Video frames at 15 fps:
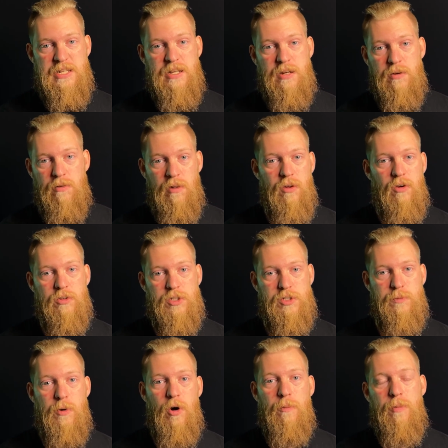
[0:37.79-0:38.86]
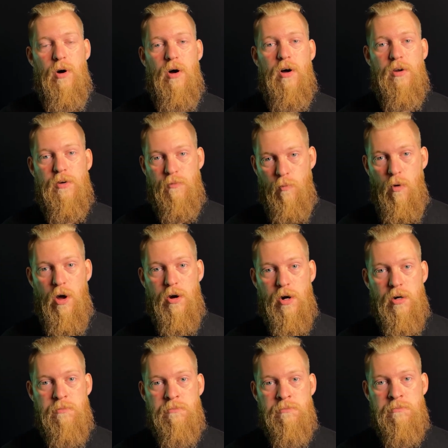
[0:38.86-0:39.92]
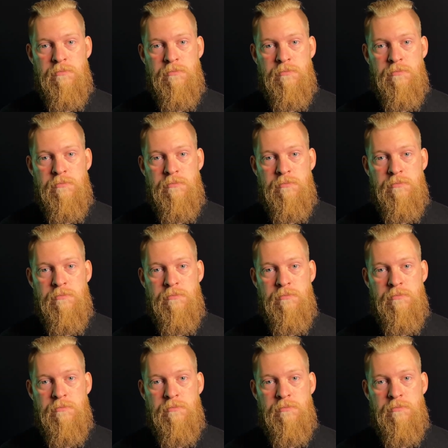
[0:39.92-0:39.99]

in a little small pond of water,